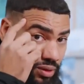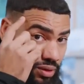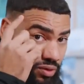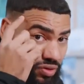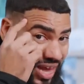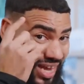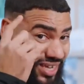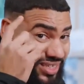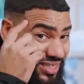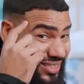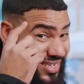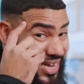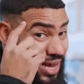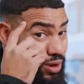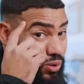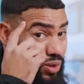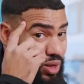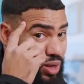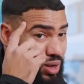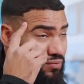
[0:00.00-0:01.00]
that
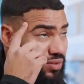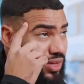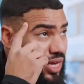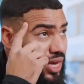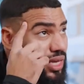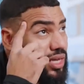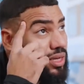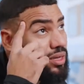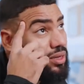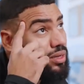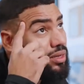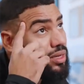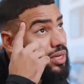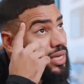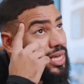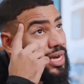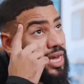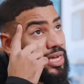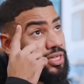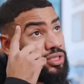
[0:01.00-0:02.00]
doubt of like,
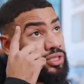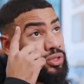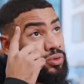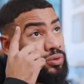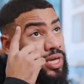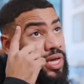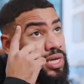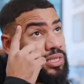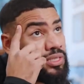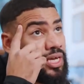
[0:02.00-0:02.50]
Can I do this?